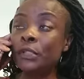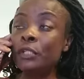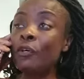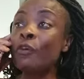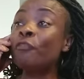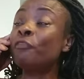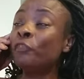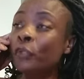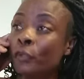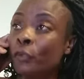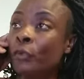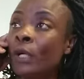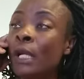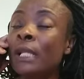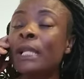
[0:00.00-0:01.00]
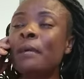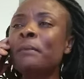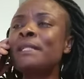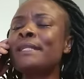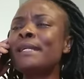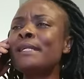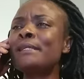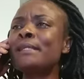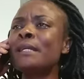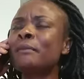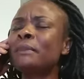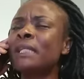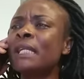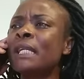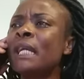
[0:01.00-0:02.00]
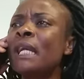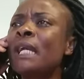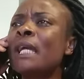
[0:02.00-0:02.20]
You're a fool. Let me tell you something.